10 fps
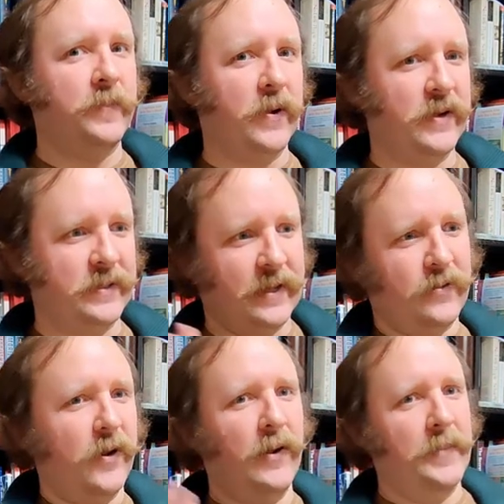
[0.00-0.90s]
the parties I
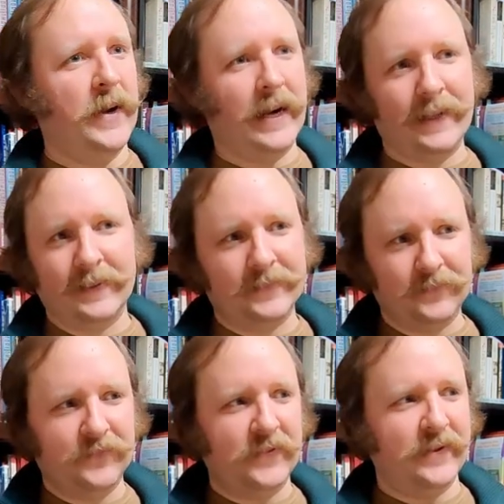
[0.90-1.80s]
throw, I'm not
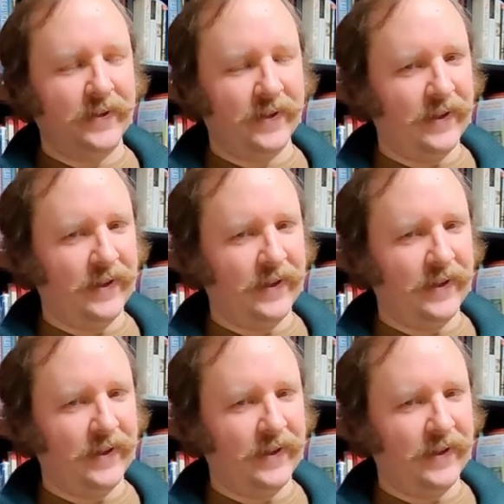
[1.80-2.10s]
yeah,